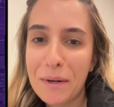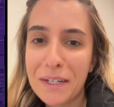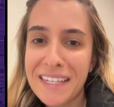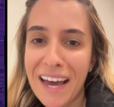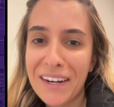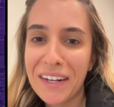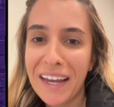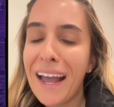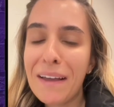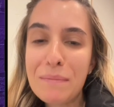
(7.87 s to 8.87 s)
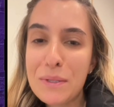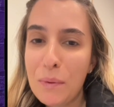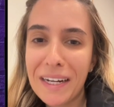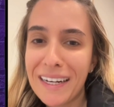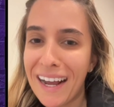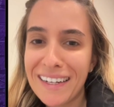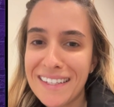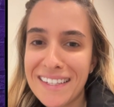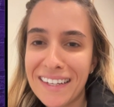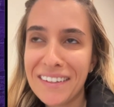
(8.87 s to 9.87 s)
on a Saturday. I am 29
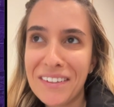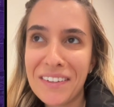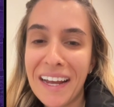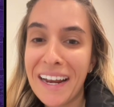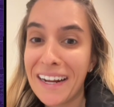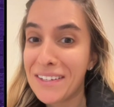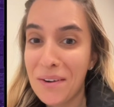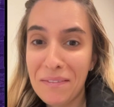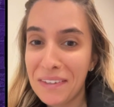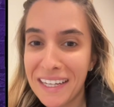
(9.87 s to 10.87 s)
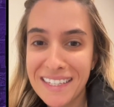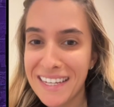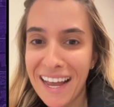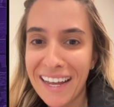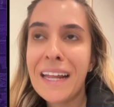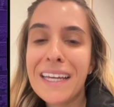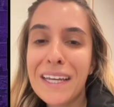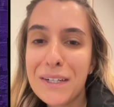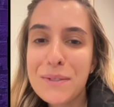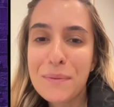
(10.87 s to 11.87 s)
and single, and I don't have kids yet.
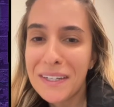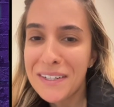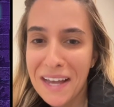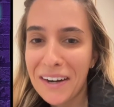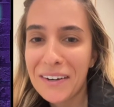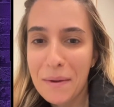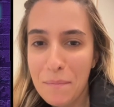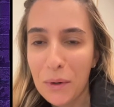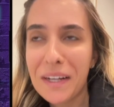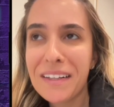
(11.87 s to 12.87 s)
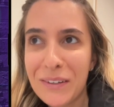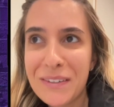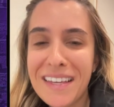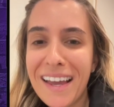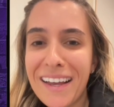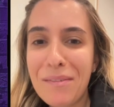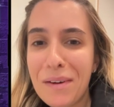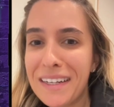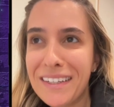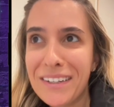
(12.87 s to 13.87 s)
Here's what your Saturday morning looks like
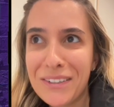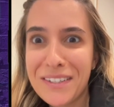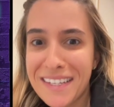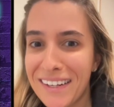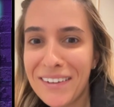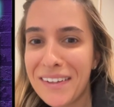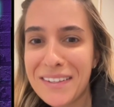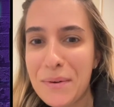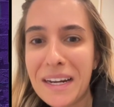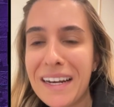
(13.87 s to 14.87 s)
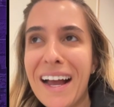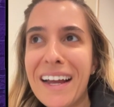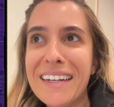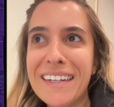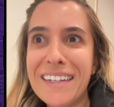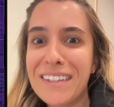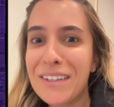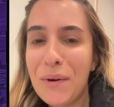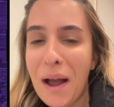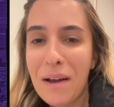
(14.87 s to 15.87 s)
when you're single at 29 and you
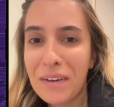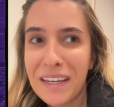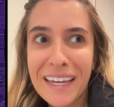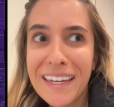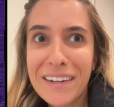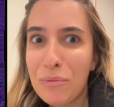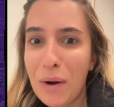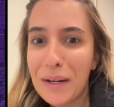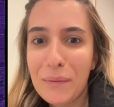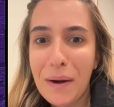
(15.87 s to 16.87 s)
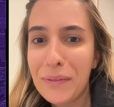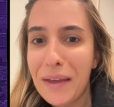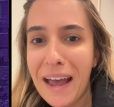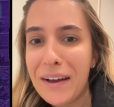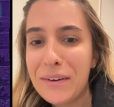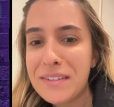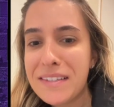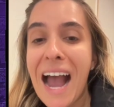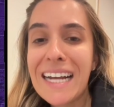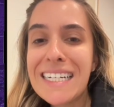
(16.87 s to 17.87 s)
don't have a kid running around the house.
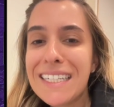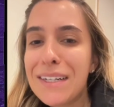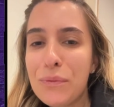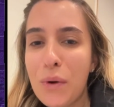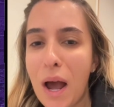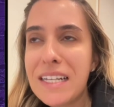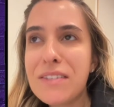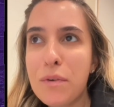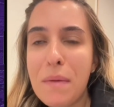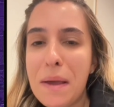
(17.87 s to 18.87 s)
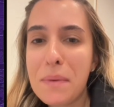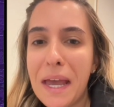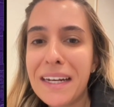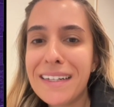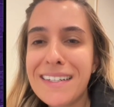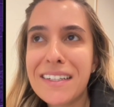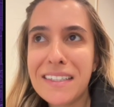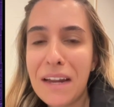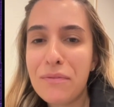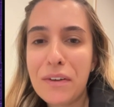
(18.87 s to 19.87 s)
I didn't rise from my bed until
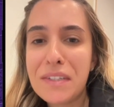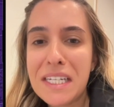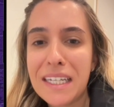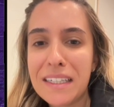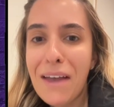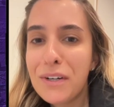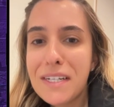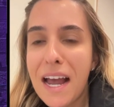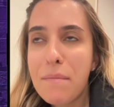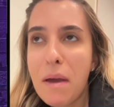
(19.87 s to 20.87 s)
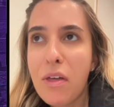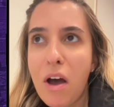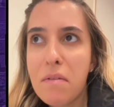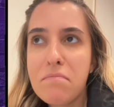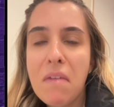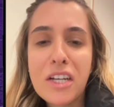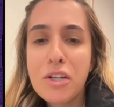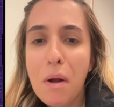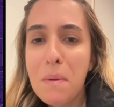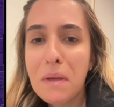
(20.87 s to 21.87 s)
10:15. Every time I thought, I should
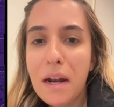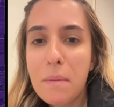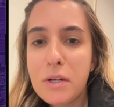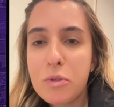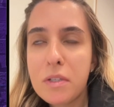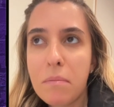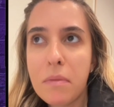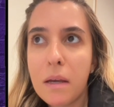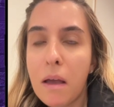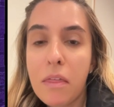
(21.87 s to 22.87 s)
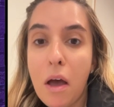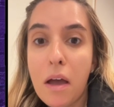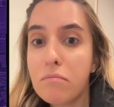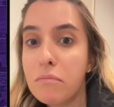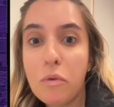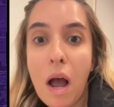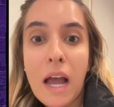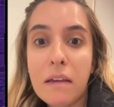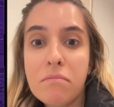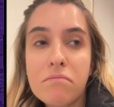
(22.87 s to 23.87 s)
probably get up and do something. I thought,
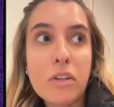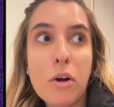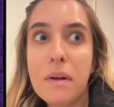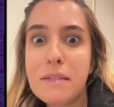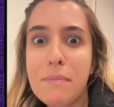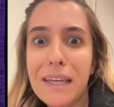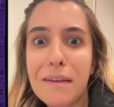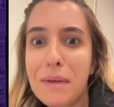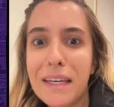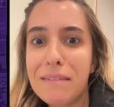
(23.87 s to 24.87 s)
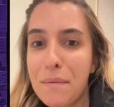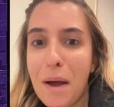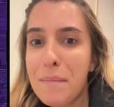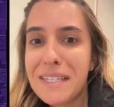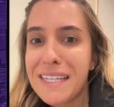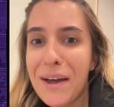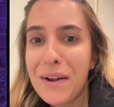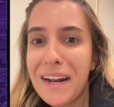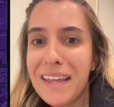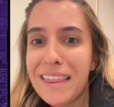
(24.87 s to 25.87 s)
why? Nobody's making me. I'm not missing out
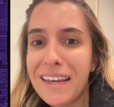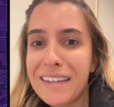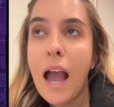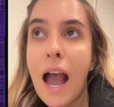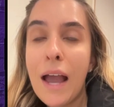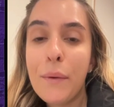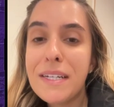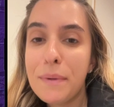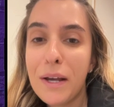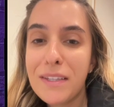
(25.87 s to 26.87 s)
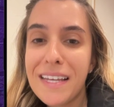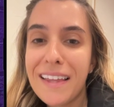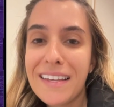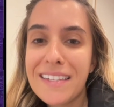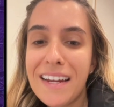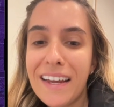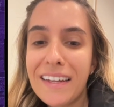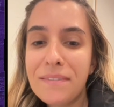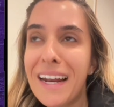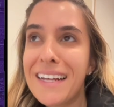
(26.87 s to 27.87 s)
on anything. I went to Beyonce last
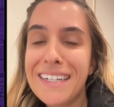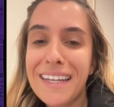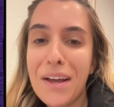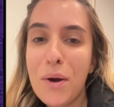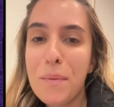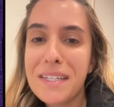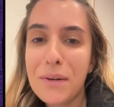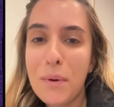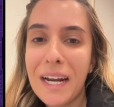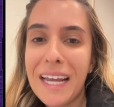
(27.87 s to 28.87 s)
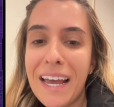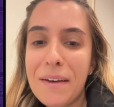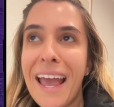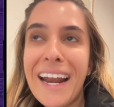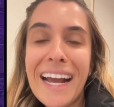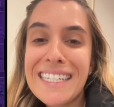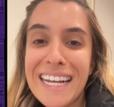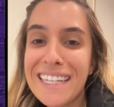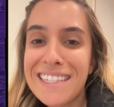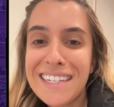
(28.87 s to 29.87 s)
night, and I didn't get home until 1 a.m. And I
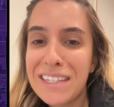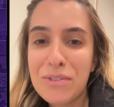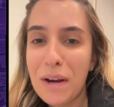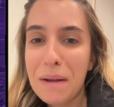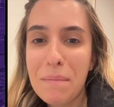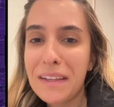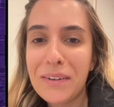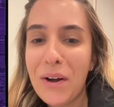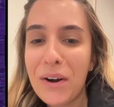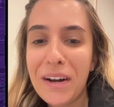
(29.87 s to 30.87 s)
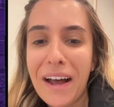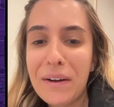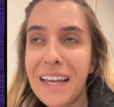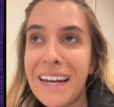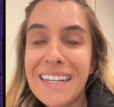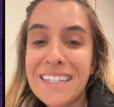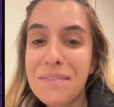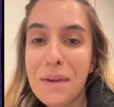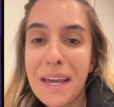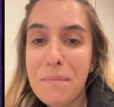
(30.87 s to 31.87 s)
danced and drank my little heart out, and I didn't
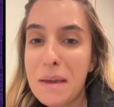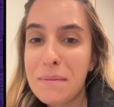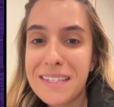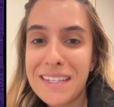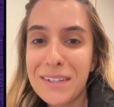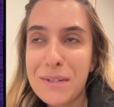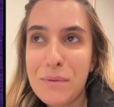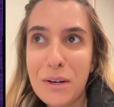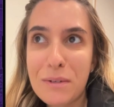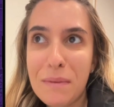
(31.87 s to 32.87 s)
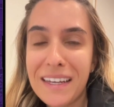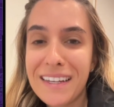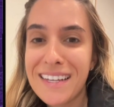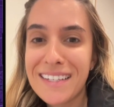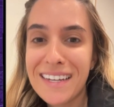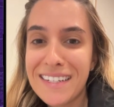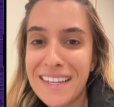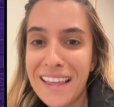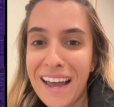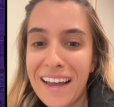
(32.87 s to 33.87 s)
pay a babysitter to watch my kids as I
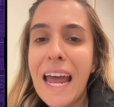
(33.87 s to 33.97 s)
did that.